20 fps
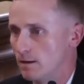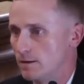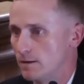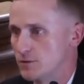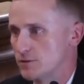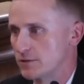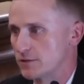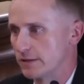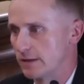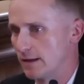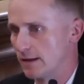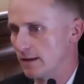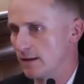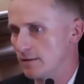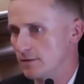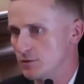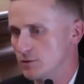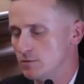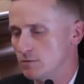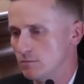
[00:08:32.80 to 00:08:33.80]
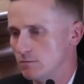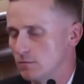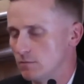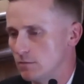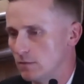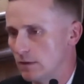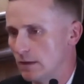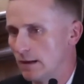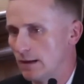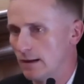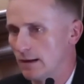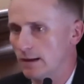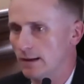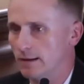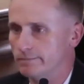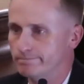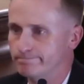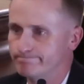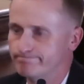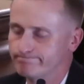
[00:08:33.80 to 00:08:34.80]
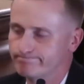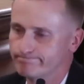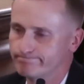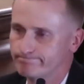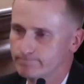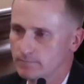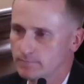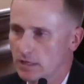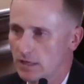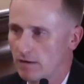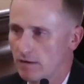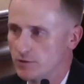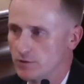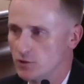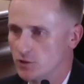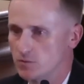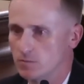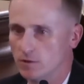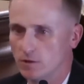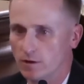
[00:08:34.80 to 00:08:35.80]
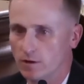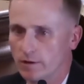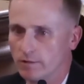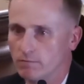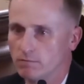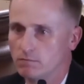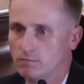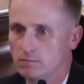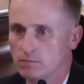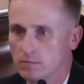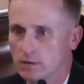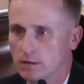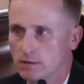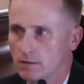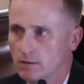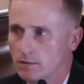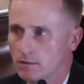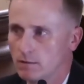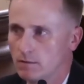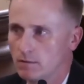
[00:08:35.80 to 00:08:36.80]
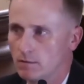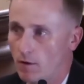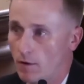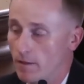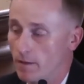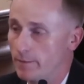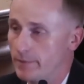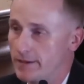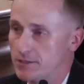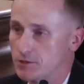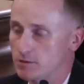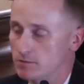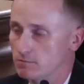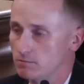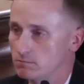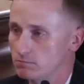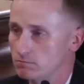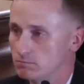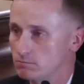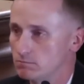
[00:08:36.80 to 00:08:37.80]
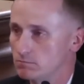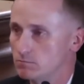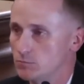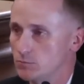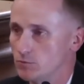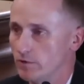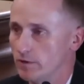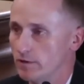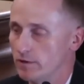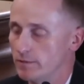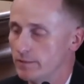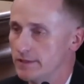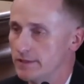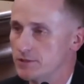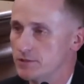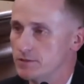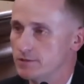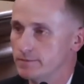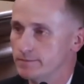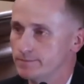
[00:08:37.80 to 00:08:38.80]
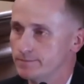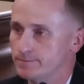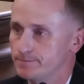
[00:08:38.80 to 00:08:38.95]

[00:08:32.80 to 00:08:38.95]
Just to get a kind of a judgment on the patient, reading the patient.